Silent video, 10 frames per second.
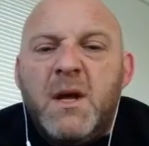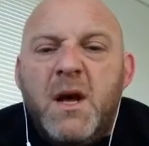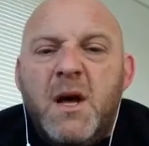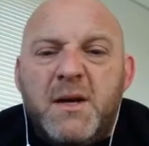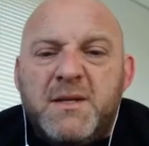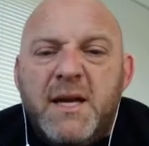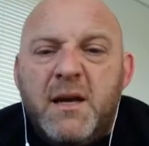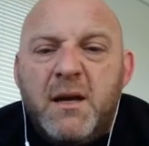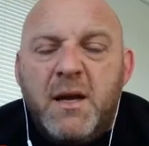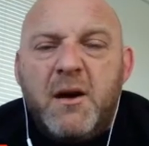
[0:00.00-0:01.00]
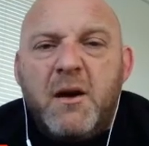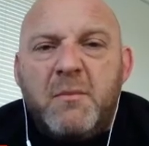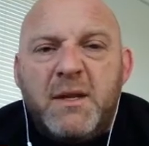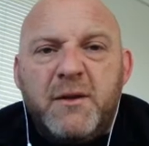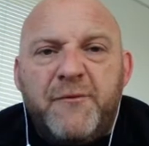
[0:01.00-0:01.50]
Okay, see here I'm
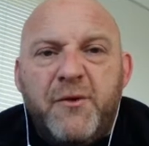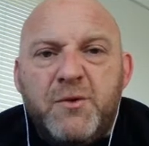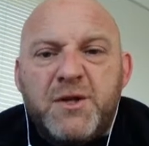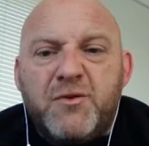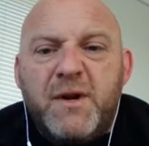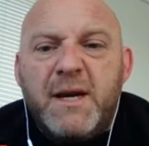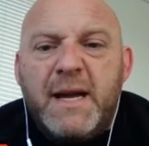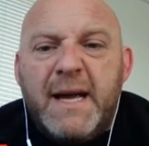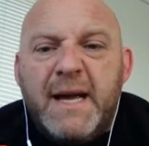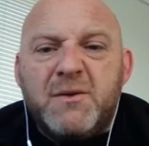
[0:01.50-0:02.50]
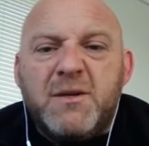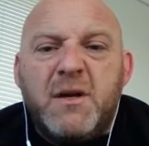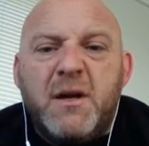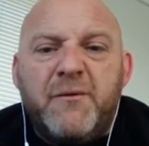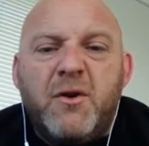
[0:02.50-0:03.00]
in the full screen layout and
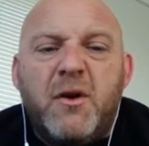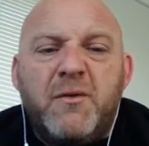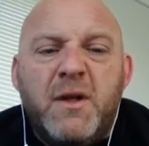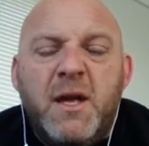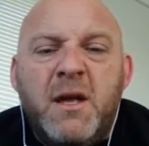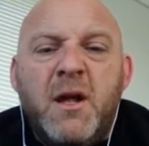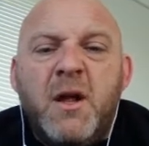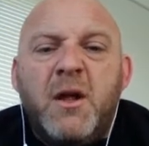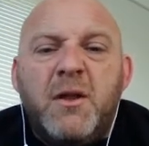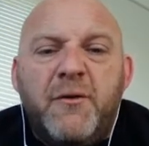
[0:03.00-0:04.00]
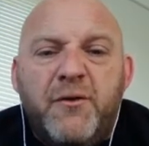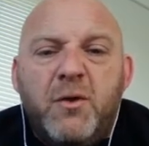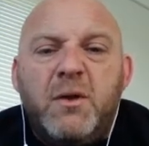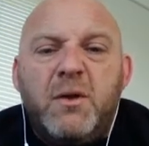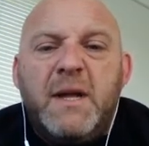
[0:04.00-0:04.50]
I've got the the
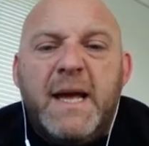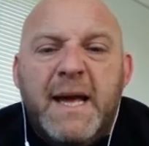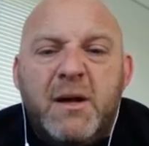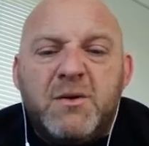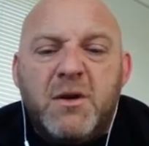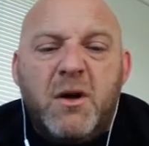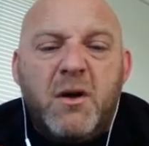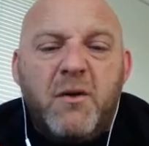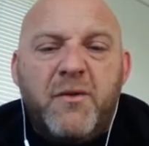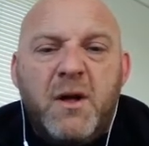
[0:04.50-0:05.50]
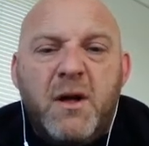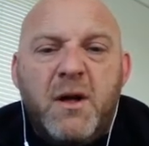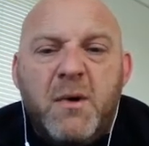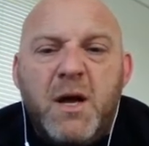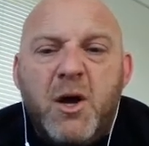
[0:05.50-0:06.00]
full layout of uh,
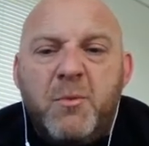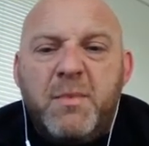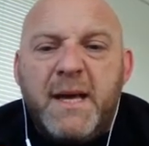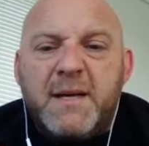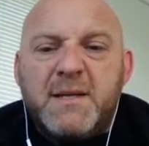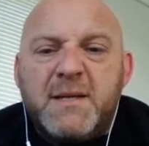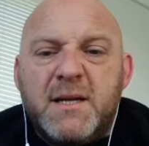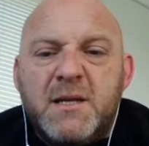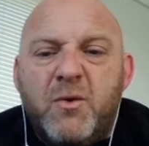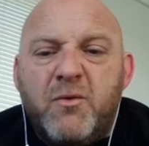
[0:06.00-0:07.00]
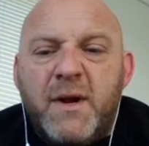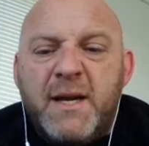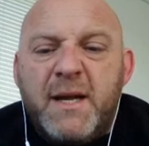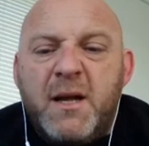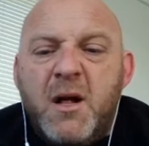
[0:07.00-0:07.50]
my OBS setup
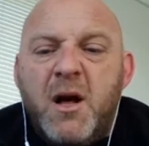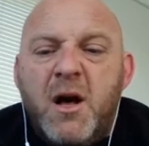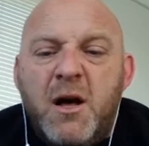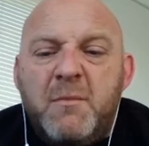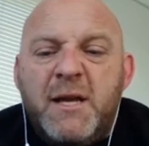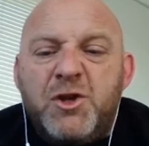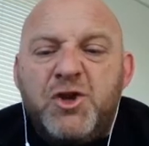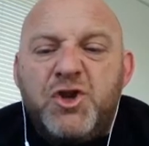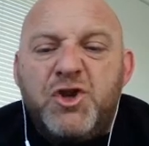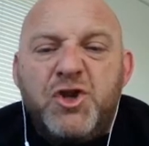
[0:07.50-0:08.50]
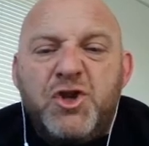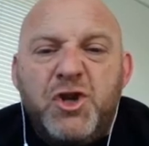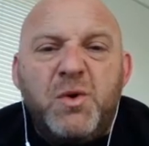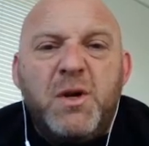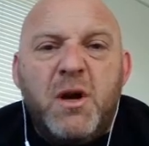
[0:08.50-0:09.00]
already. I'm in
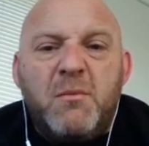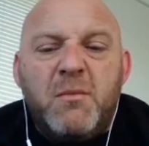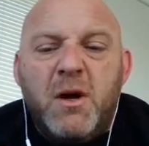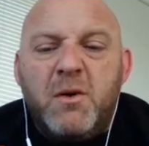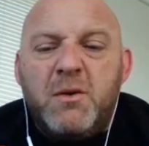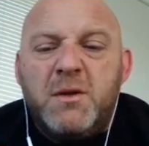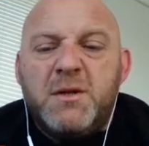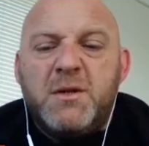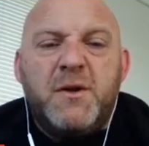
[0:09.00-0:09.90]
studio mode, so if